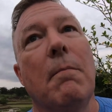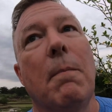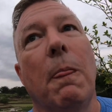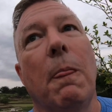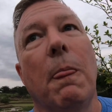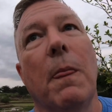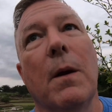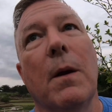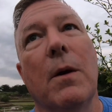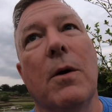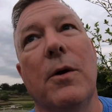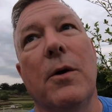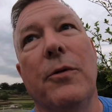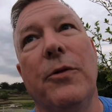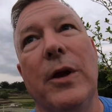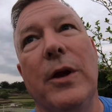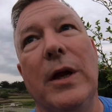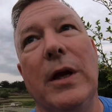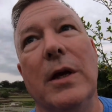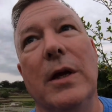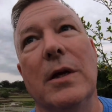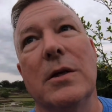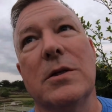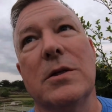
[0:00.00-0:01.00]
The good
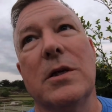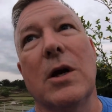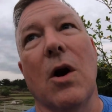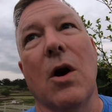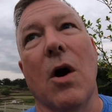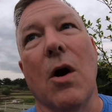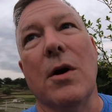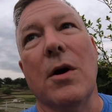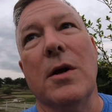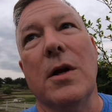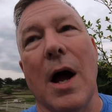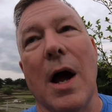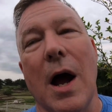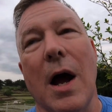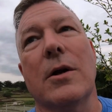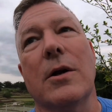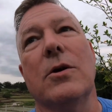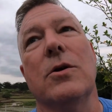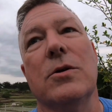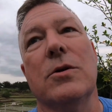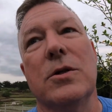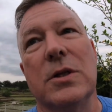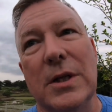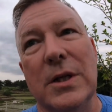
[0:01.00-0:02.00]
thing is there are
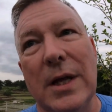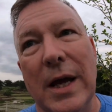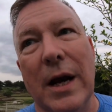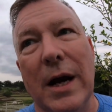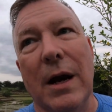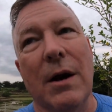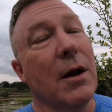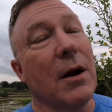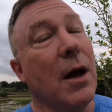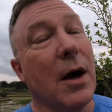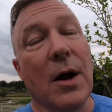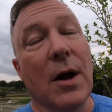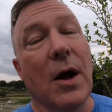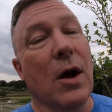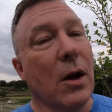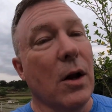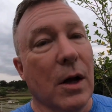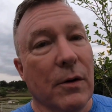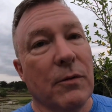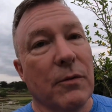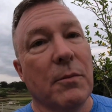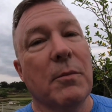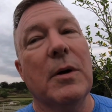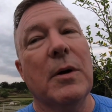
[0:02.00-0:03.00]
doctors there, not all
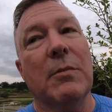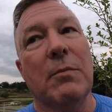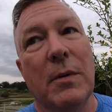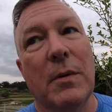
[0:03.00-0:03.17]
of them,